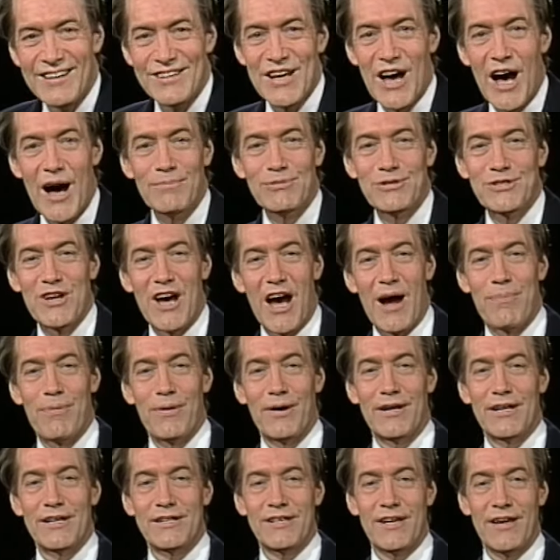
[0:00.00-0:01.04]
Tom
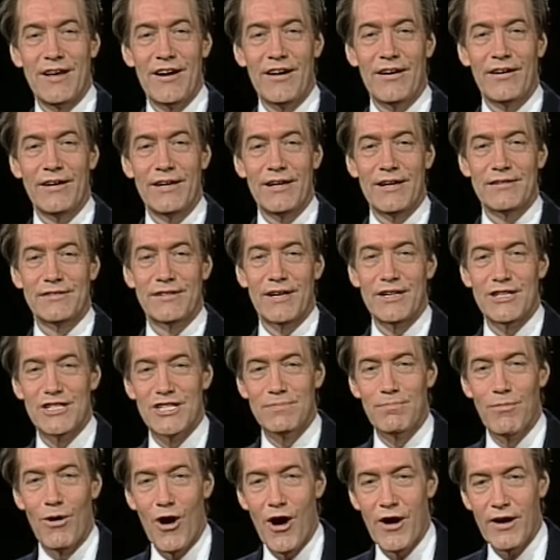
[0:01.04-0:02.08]
Stoppard is here. He is a
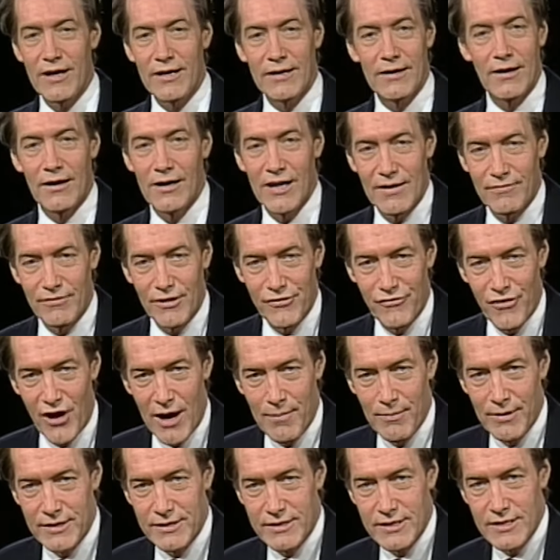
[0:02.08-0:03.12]
smart and clever
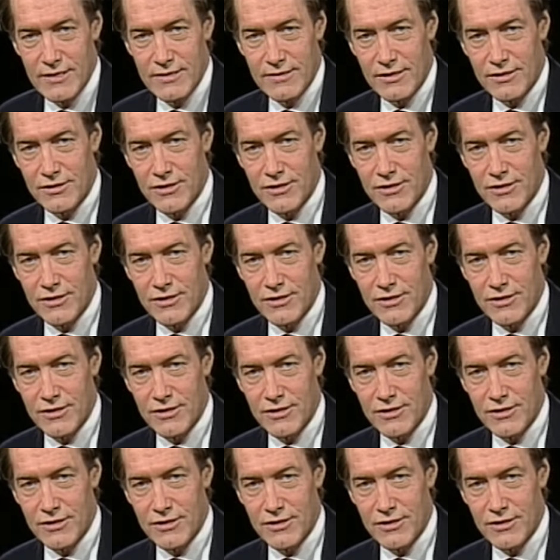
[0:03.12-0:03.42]
dramatist.